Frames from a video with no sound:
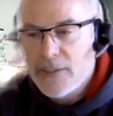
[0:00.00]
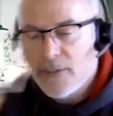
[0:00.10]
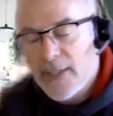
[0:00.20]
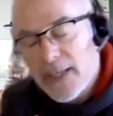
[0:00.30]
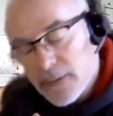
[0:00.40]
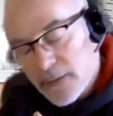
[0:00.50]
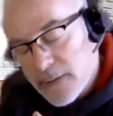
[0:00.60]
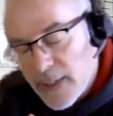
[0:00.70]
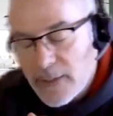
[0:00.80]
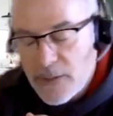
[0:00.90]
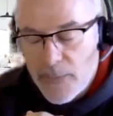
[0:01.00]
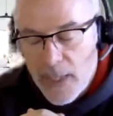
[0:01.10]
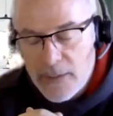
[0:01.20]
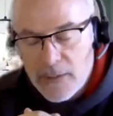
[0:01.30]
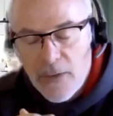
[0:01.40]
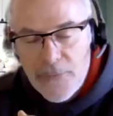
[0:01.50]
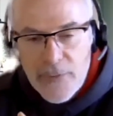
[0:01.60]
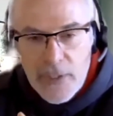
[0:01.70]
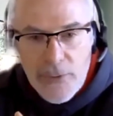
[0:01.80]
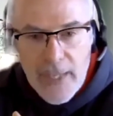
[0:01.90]
So that's some nice stuff
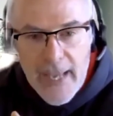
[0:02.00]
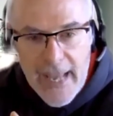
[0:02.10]
that you get